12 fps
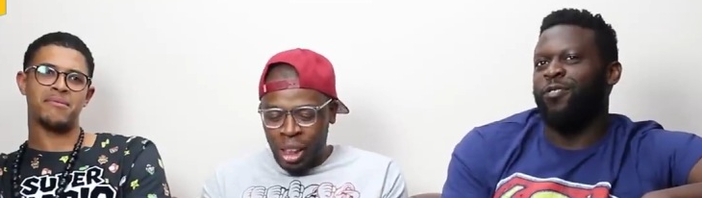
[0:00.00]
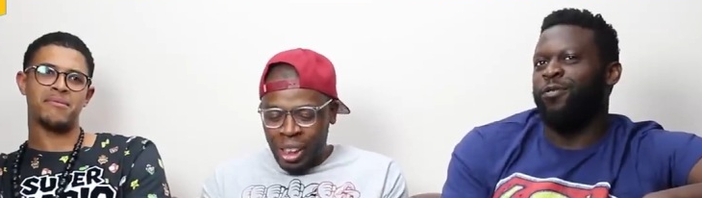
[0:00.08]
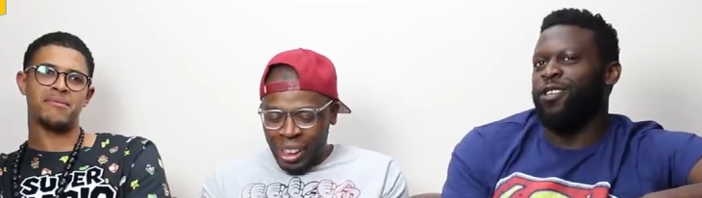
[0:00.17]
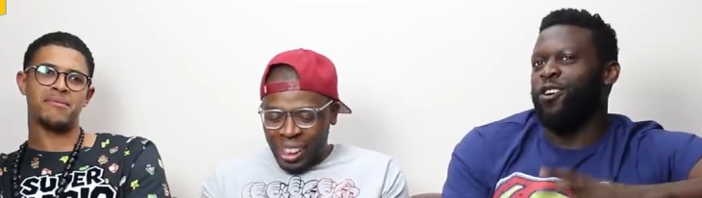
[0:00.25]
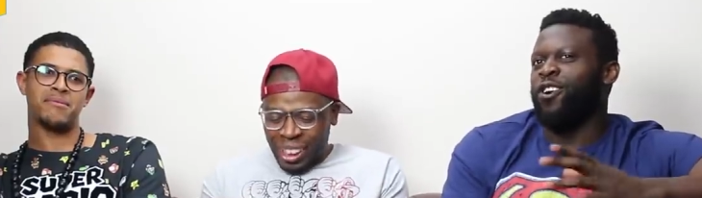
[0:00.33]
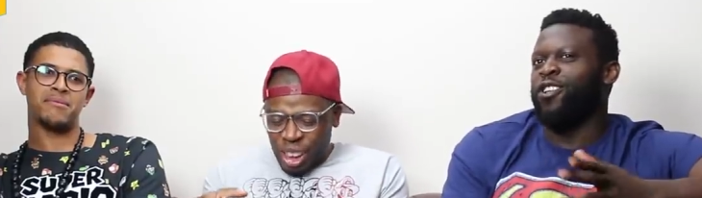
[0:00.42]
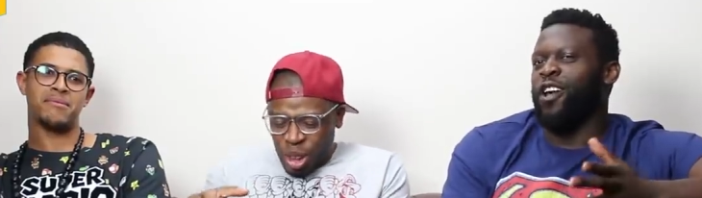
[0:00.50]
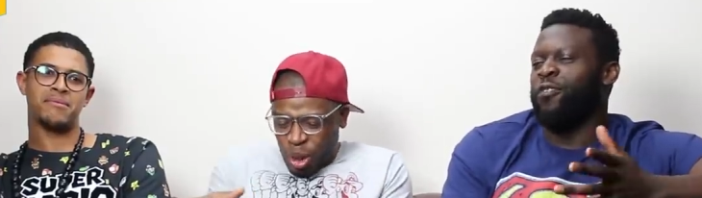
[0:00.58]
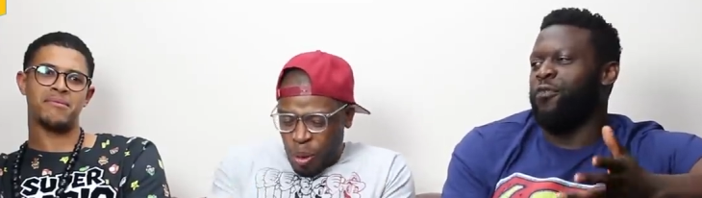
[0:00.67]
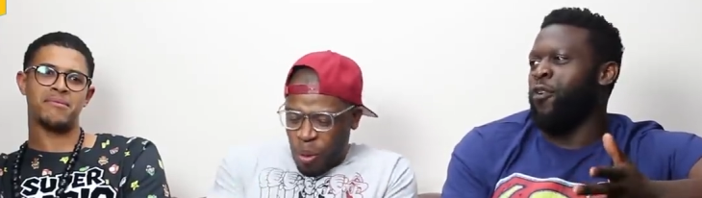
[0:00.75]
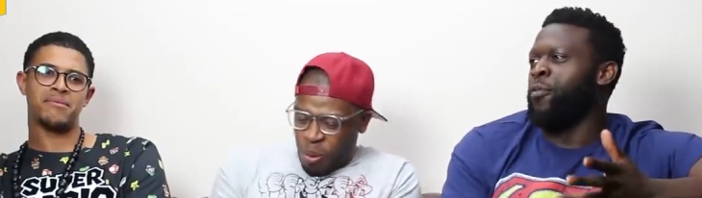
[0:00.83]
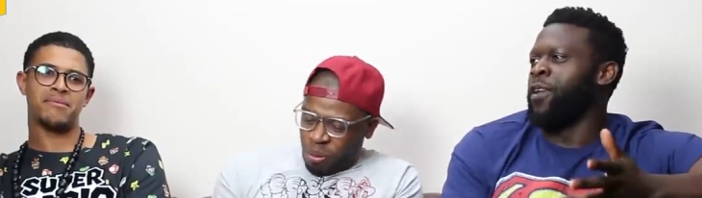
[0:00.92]
Speaker 1: So you're
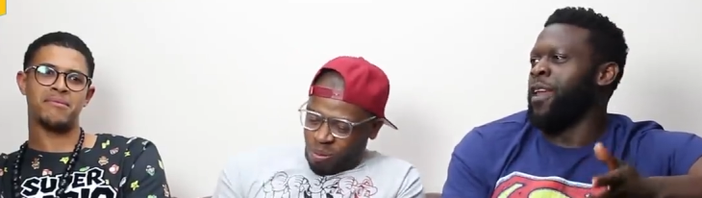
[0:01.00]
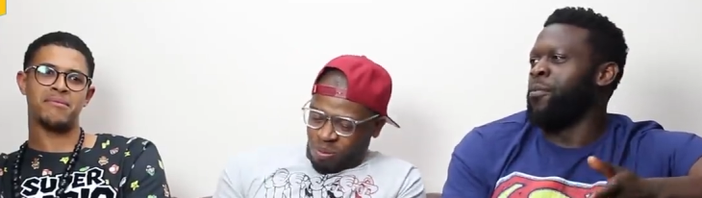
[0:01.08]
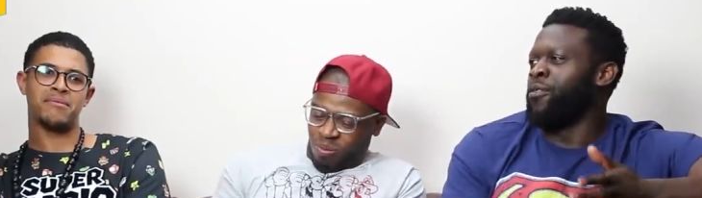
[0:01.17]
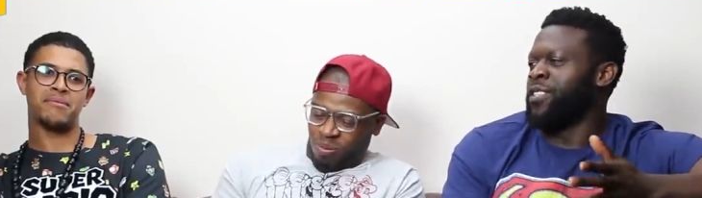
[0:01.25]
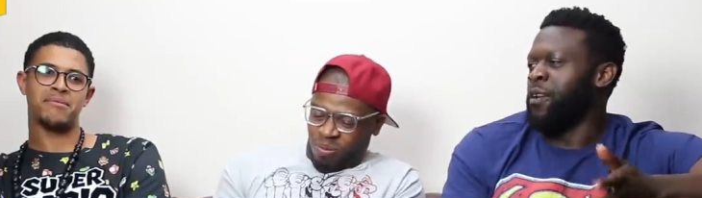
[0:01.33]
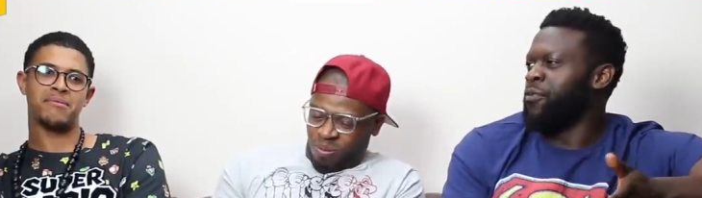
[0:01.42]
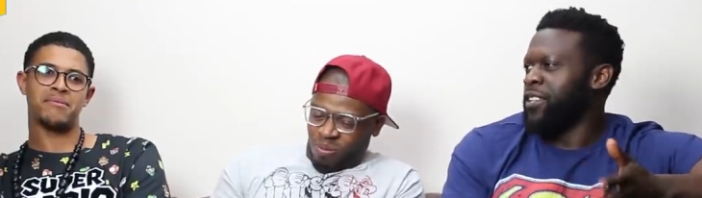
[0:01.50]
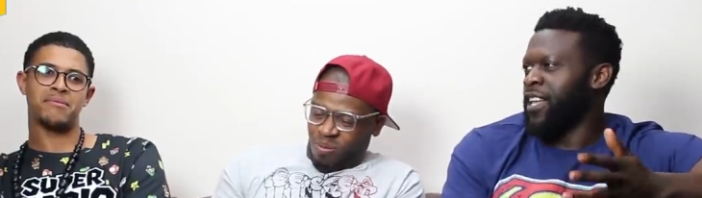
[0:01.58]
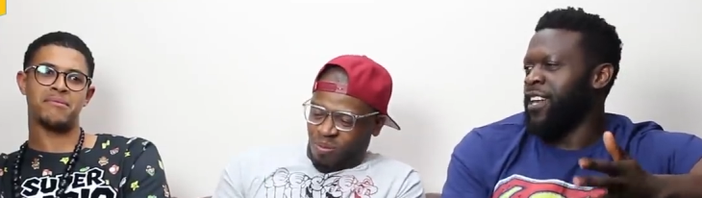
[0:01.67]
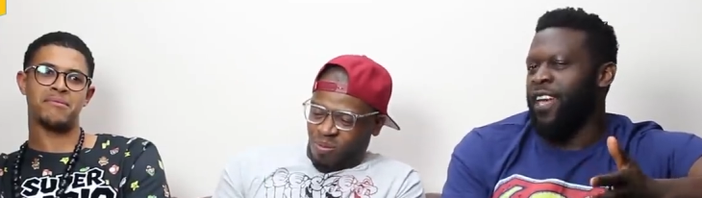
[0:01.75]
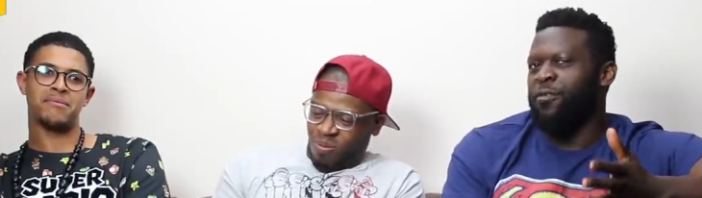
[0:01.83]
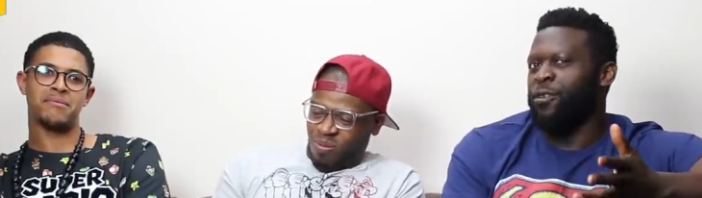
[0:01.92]
informing them of
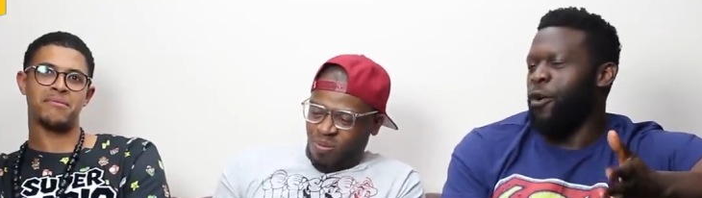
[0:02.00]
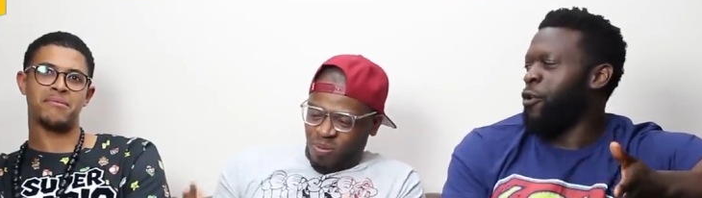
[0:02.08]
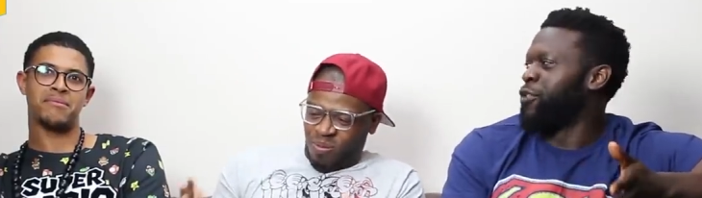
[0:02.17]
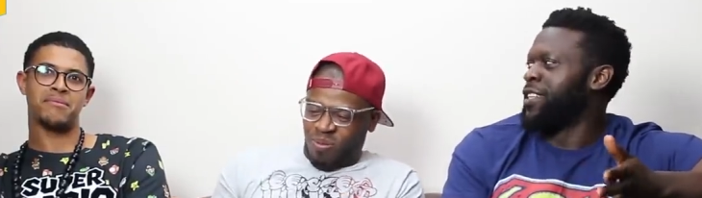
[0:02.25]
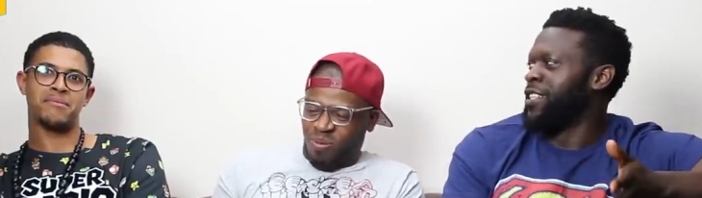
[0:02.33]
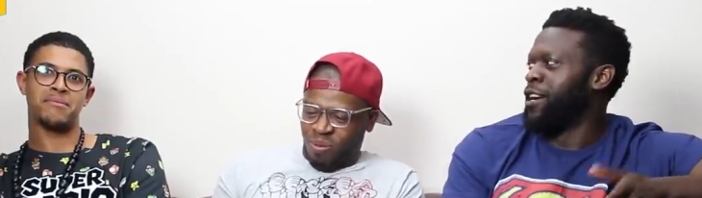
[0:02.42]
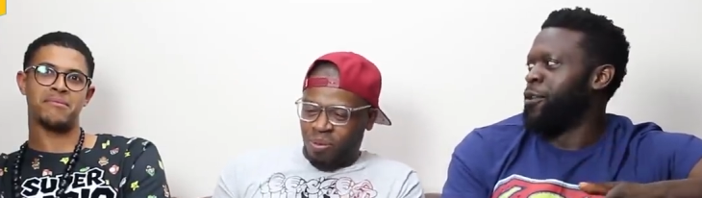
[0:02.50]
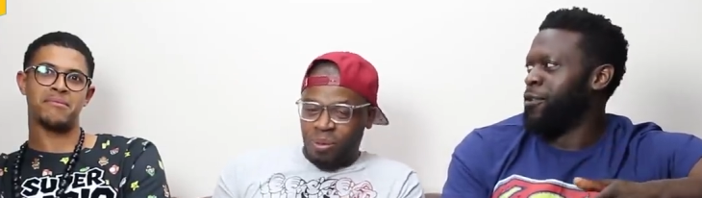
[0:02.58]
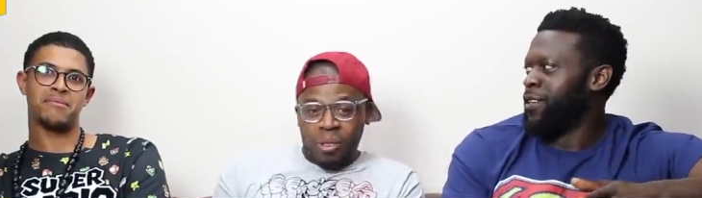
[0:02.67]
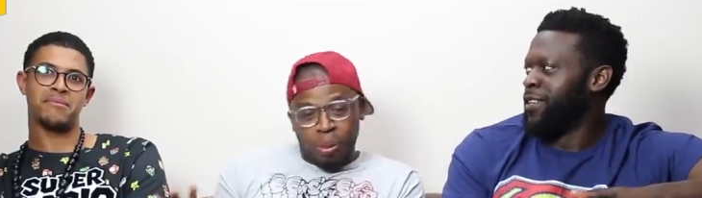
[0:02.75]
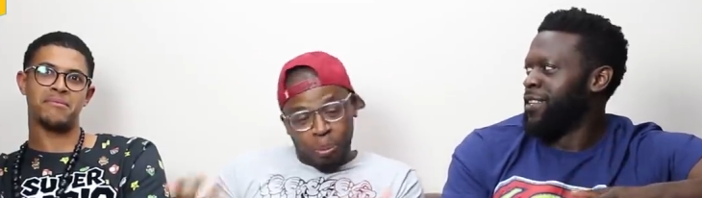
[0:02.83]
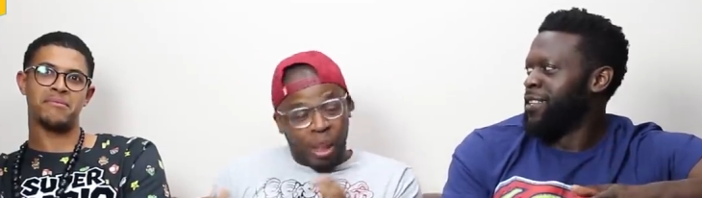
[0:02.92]
something that they would already
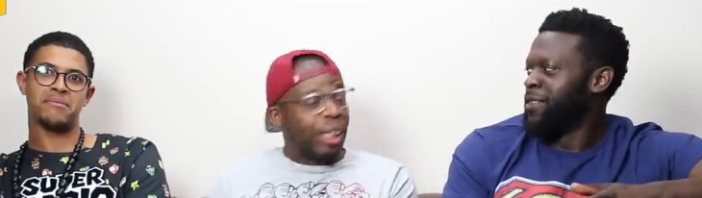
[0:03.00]
know.